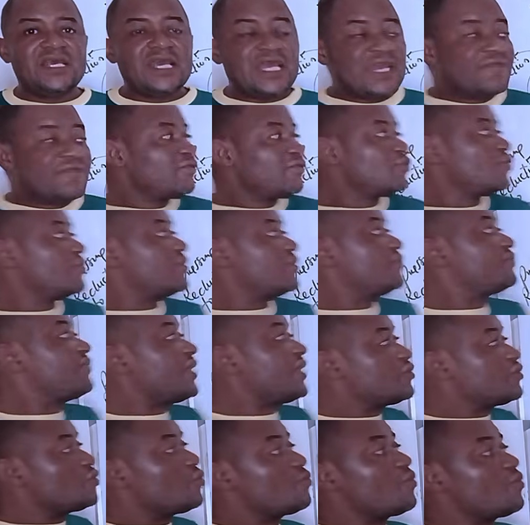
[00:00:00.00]
Even though the
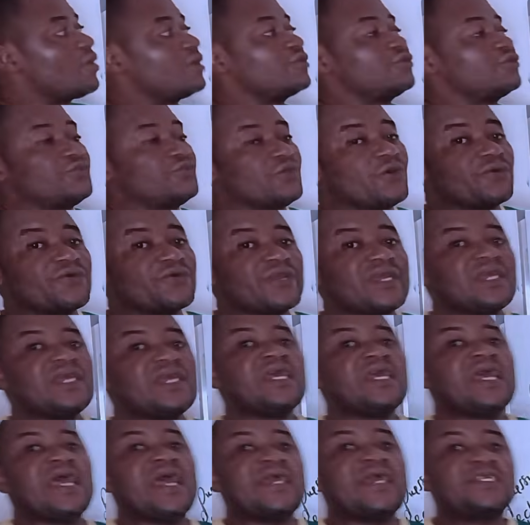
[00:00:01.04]
van der Waals theory
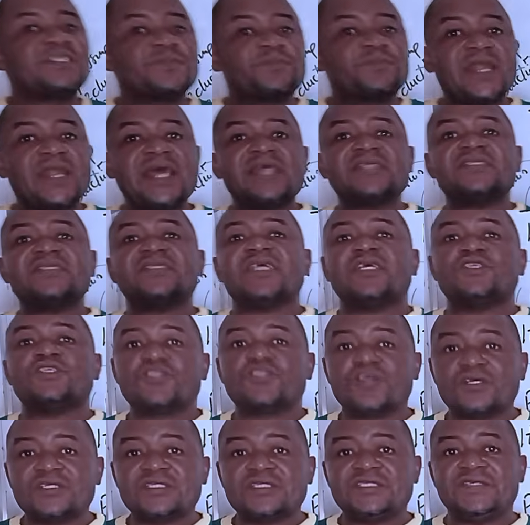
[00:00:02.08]
explains
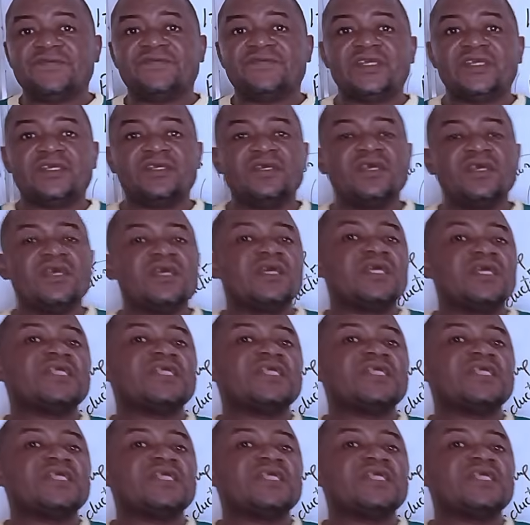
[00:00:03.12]
exhaustively